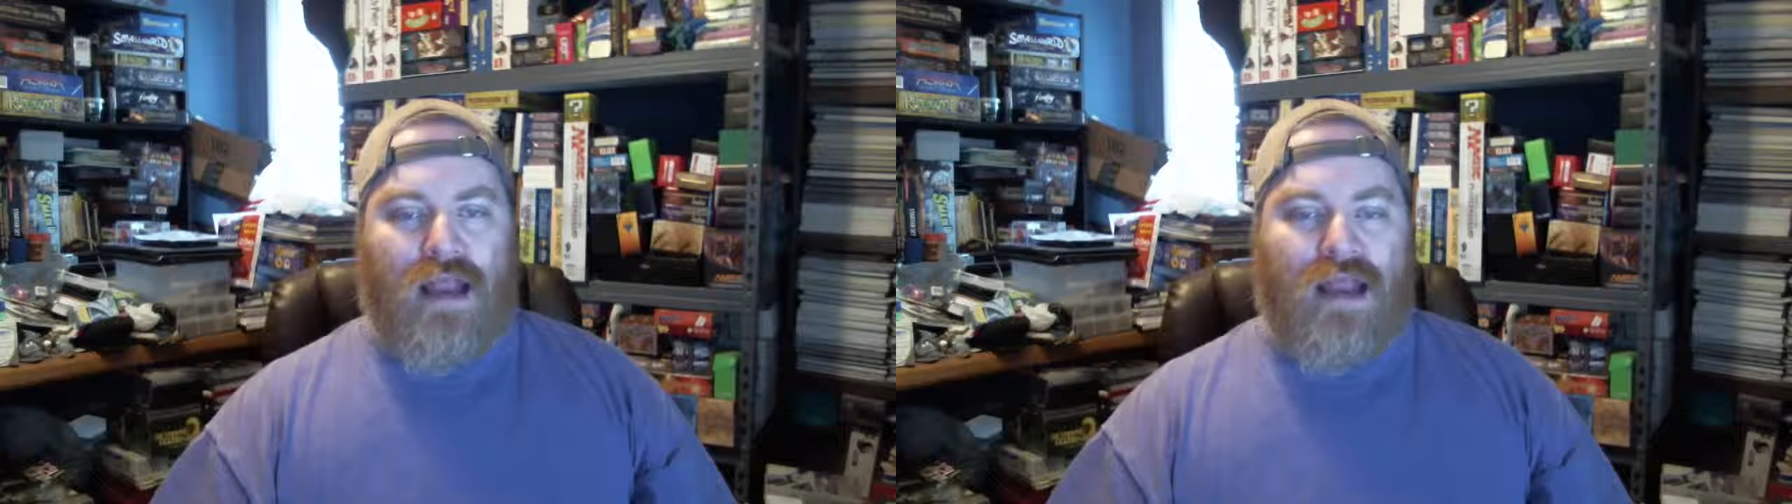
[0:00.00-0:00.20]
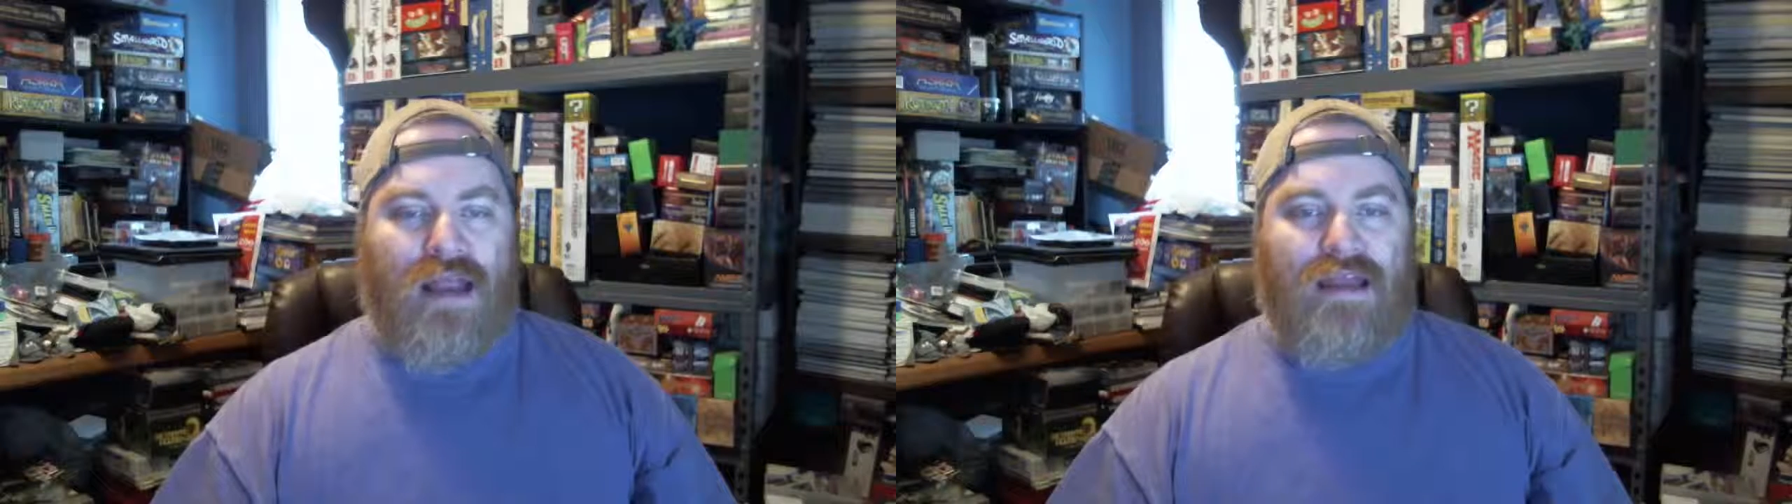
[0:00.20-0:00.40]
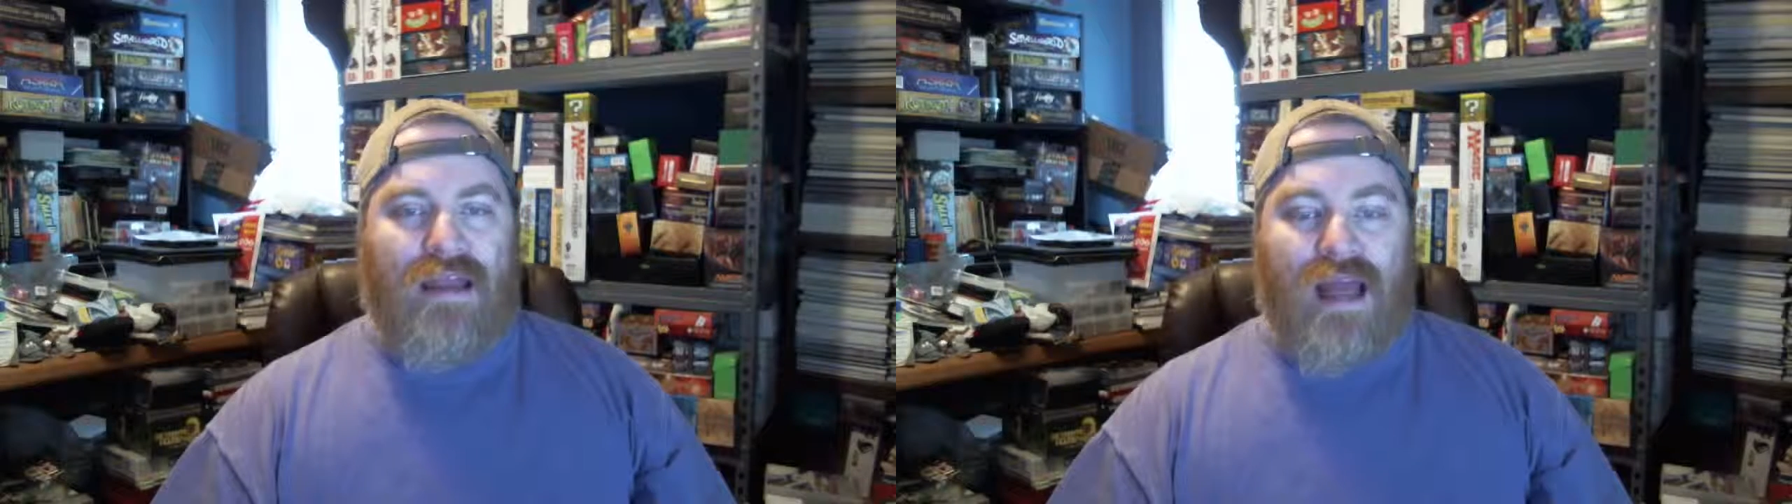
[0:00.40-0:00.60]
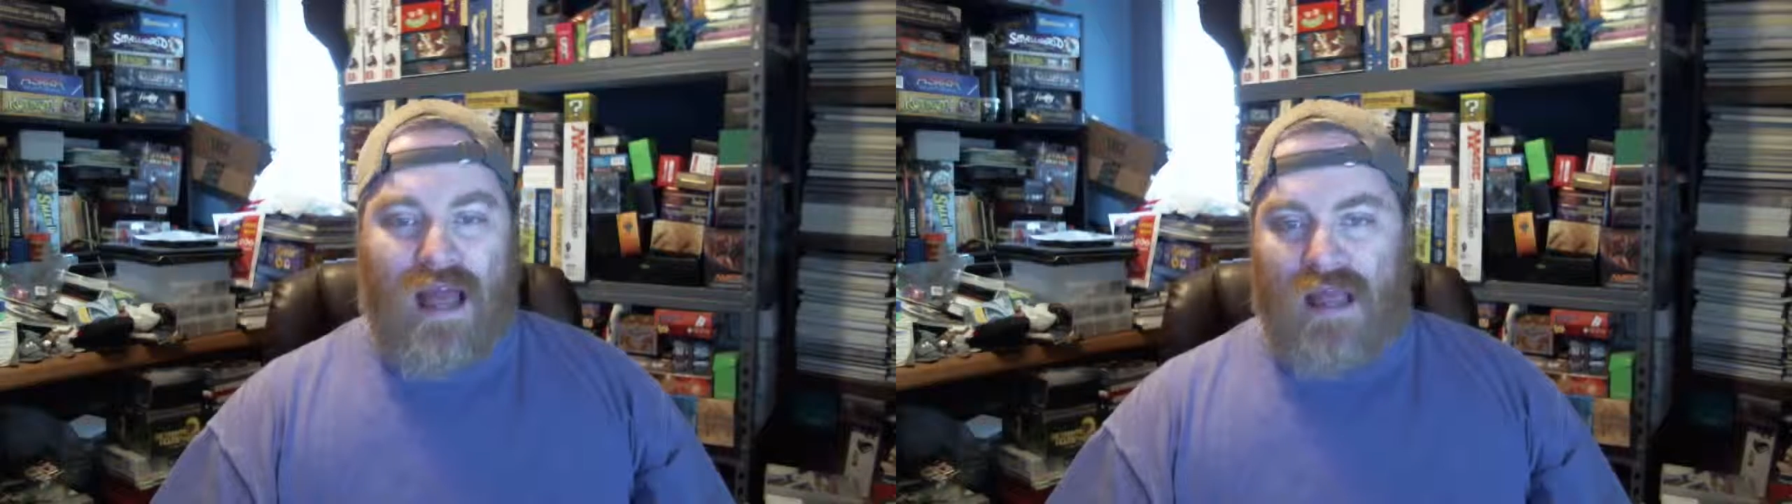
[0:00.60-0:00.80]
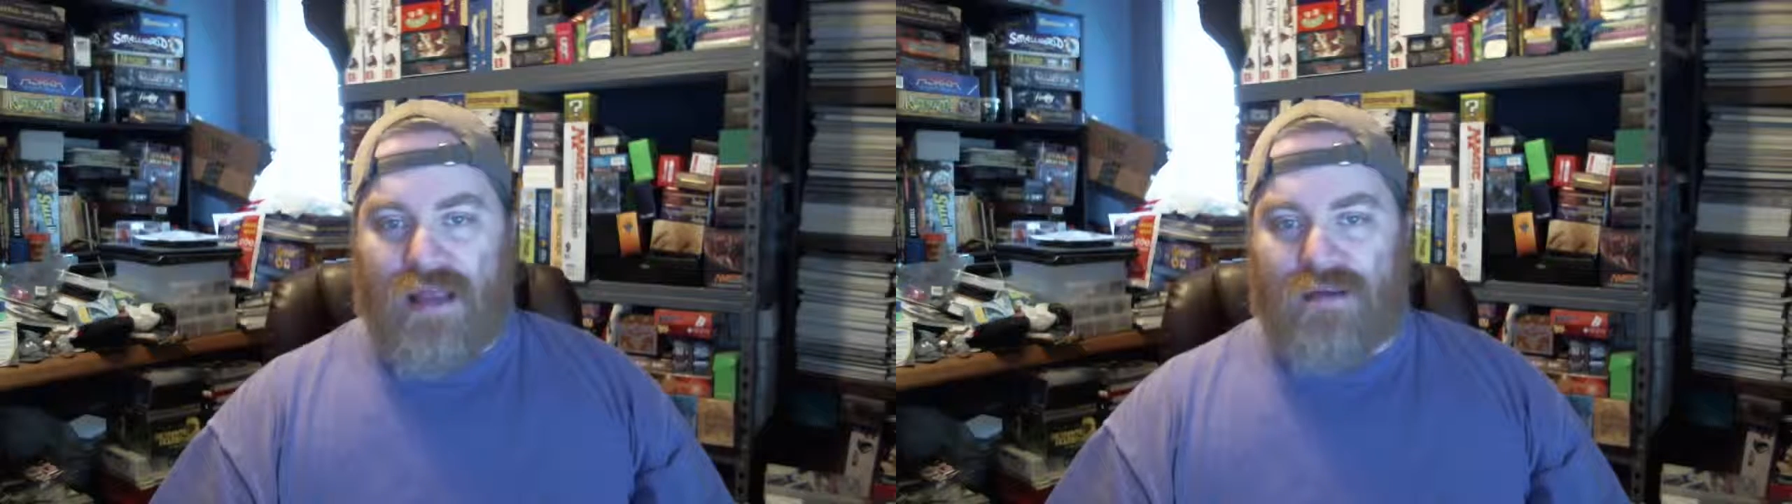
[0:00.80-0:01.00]
and
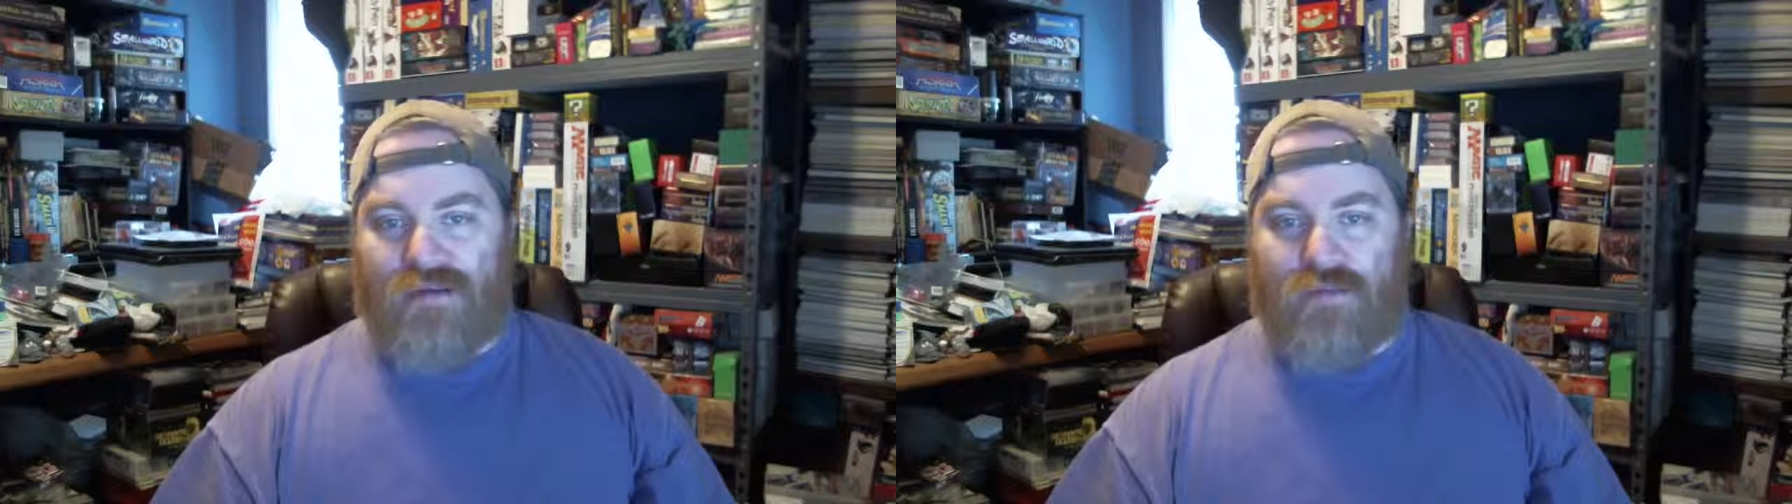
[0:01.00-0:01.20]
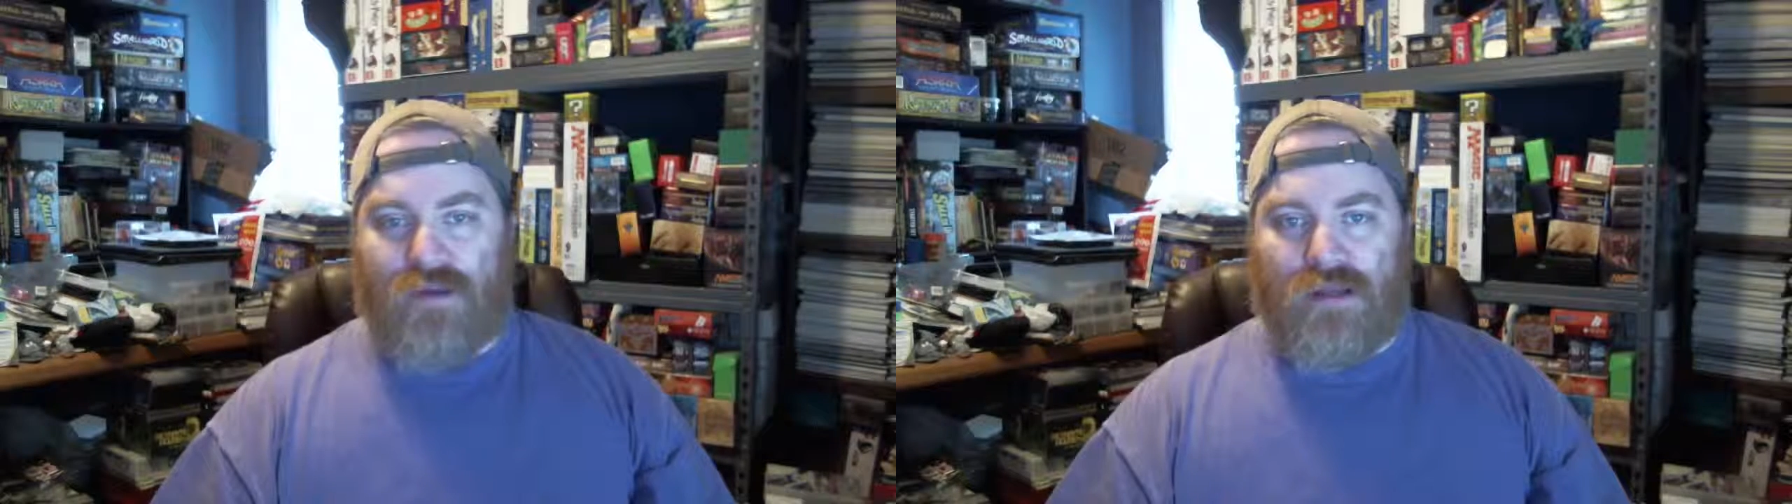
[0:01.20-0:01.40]
I just want to